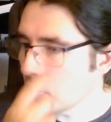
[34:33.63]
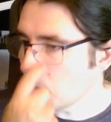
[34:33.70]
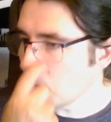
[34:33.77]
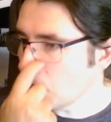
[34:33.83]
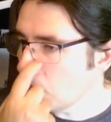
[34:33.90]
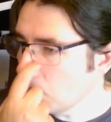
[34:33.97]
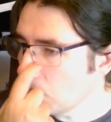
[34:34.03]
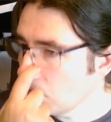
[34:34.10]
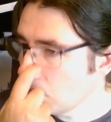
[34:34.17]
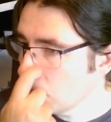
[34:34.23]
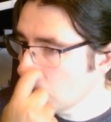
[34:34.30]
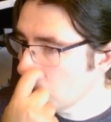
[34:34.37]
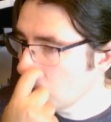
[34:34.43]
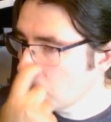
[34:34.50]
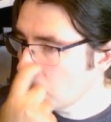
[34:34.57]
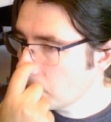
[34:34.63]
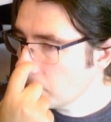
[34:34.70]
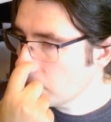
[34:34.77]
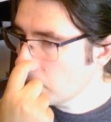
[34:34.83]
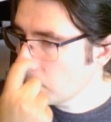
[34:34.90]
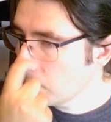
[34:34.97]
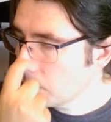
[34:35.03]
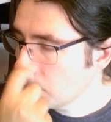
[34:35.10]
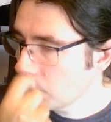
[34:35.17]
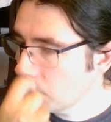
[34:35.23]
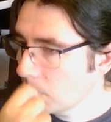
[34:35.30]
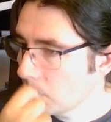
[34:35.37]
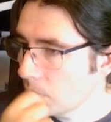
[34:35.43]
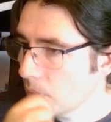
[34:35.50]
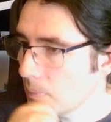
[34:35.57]
I understand, but we
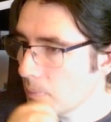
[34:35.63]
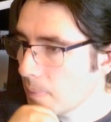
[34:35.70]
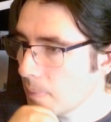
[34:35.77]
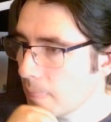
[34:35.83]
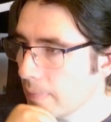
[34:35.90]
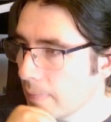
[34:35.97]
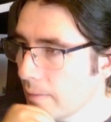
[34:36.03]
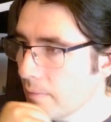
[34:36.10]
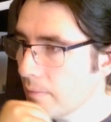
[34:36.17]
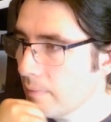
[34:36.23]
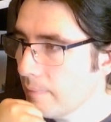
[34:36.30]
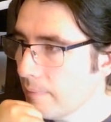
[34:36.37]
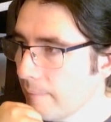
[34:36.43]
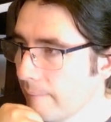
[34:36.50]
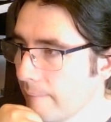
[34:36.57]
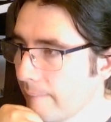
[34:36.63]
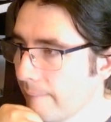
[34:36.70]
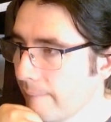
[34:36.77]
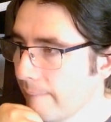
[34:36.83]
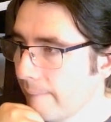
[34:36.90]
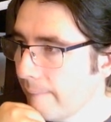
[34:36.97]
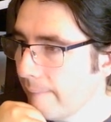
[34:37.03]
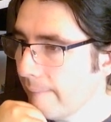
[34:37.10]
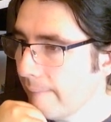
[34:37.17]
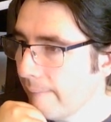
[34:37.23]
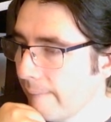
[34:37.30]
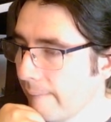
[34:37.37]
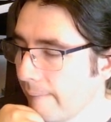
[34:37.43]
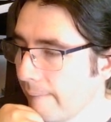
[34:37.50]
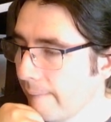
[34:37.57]
told people we were going to finish up with it
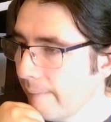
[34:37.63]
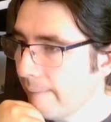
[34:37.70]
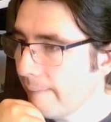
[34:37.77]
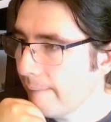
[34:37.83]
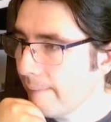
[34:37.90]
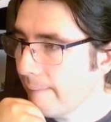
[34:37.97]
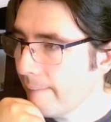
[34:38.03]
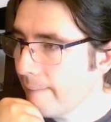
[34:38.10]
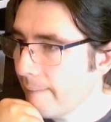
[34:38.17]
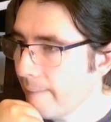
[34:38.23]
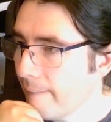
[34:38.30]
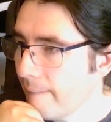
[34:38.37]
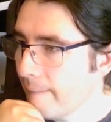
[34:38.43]
for this feed.